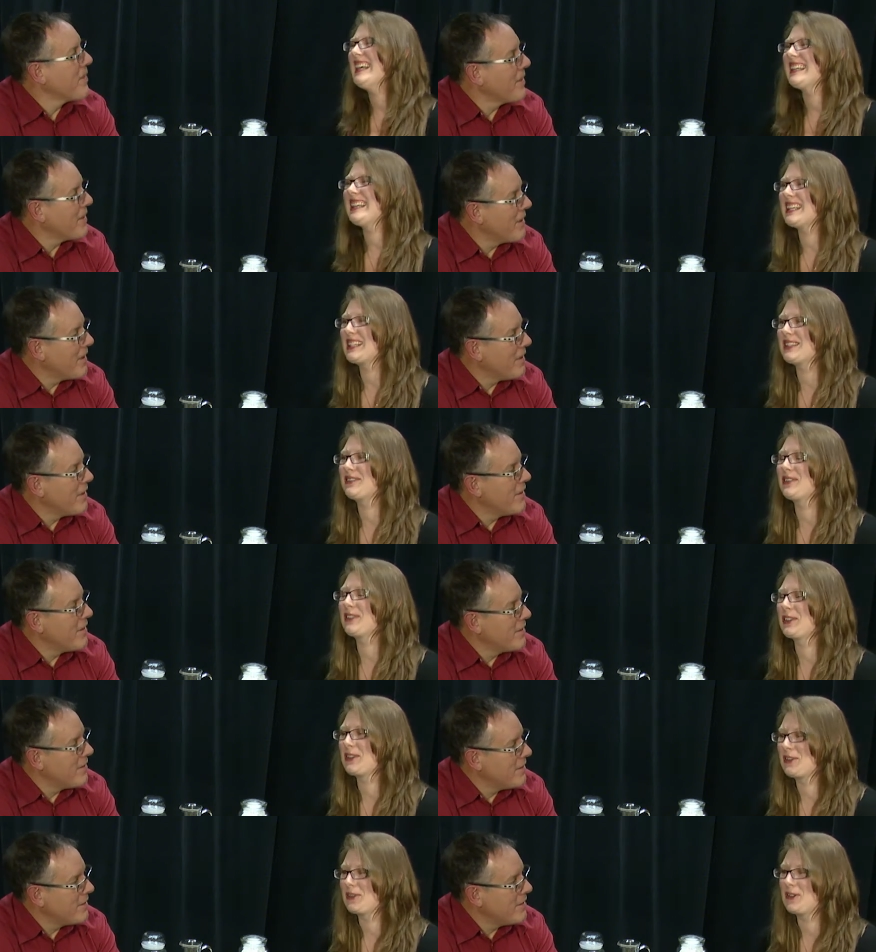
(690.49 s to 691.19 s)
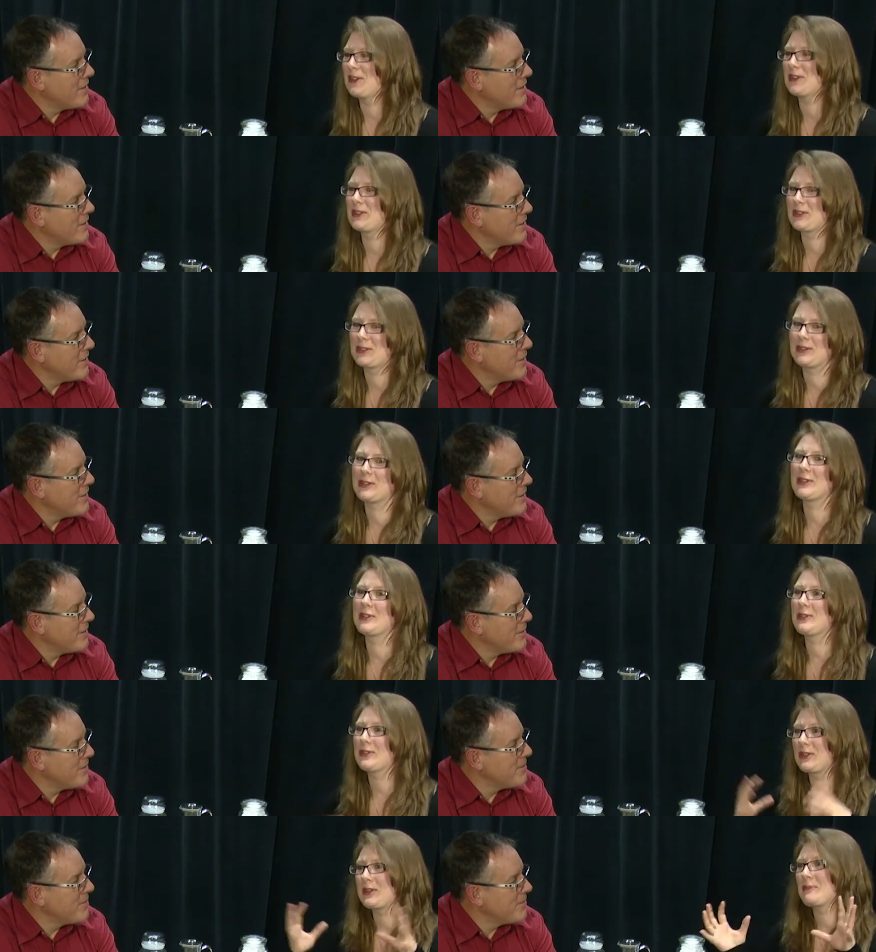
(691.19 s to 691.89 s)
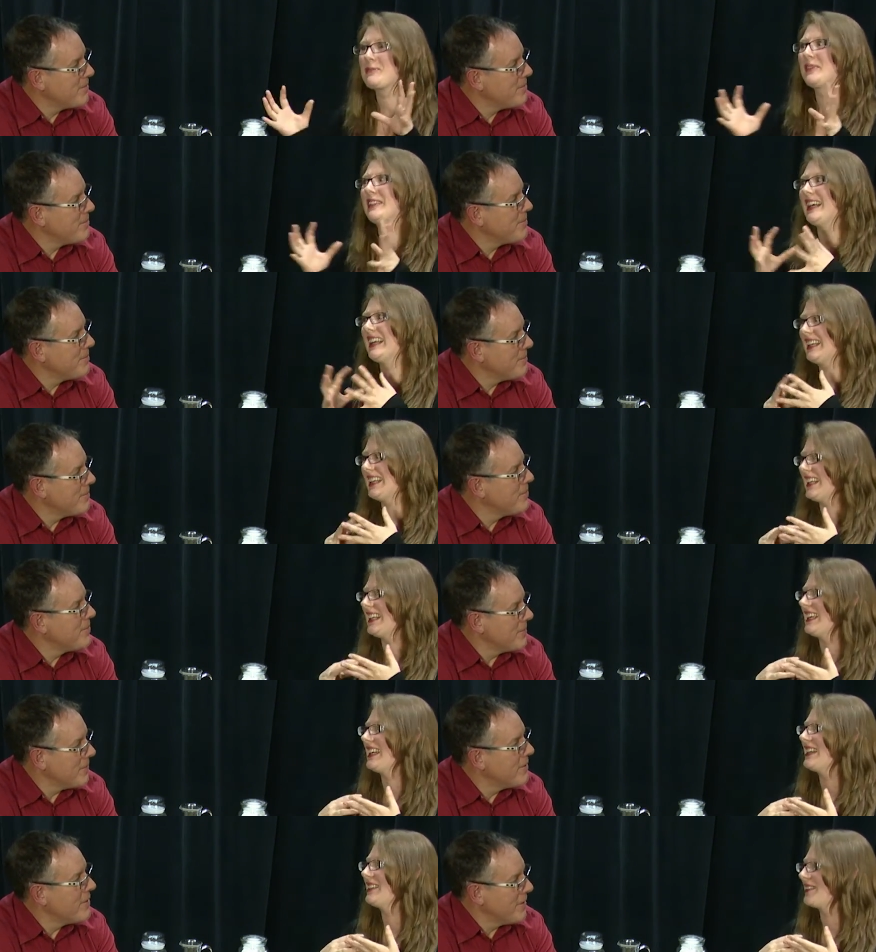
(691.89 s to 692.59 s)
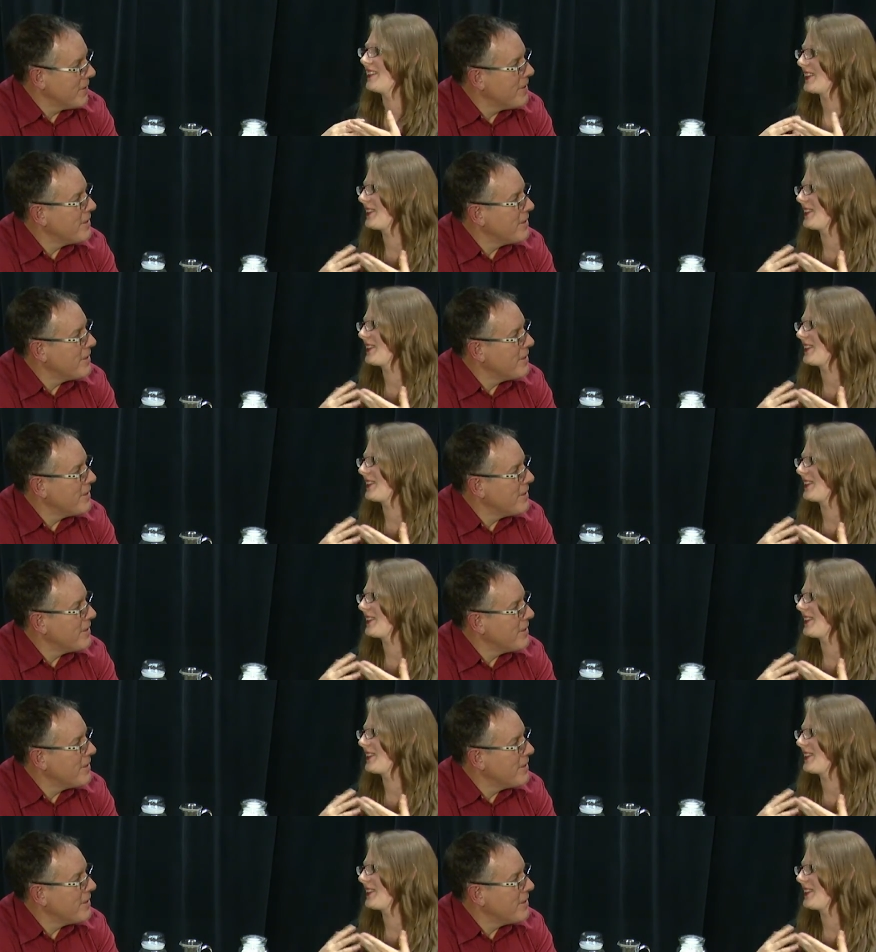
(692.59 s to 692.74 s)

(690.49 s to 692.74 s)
Speaker 1: that's for the folks who are usually blending it with